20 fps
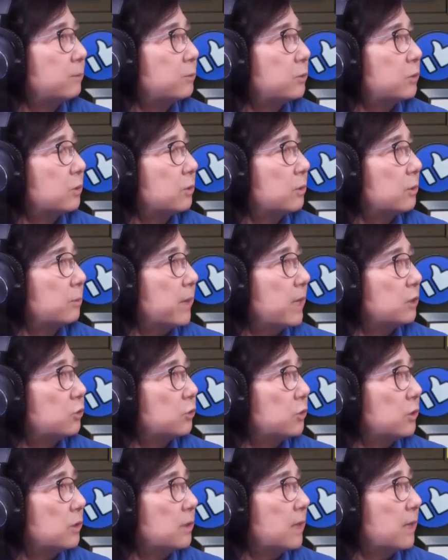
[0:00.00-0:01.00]
So make
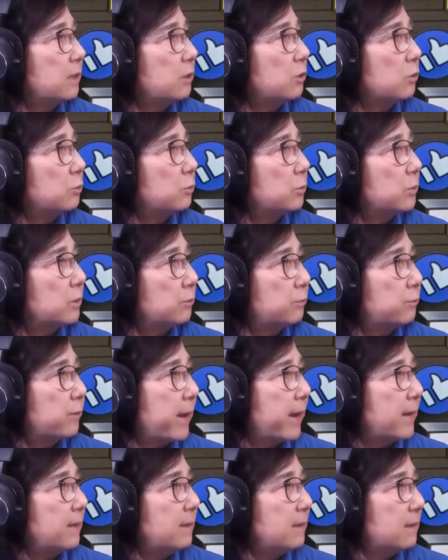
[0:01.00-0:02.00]
sure that you will
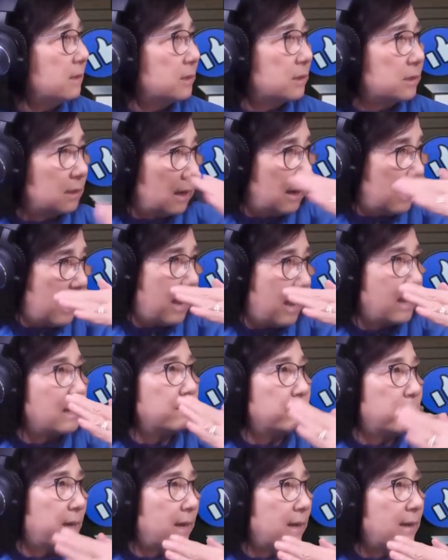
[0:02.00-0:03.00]
find this line
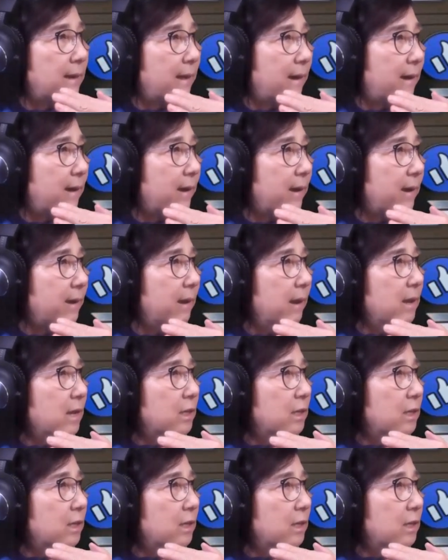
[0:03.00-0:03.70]
by line.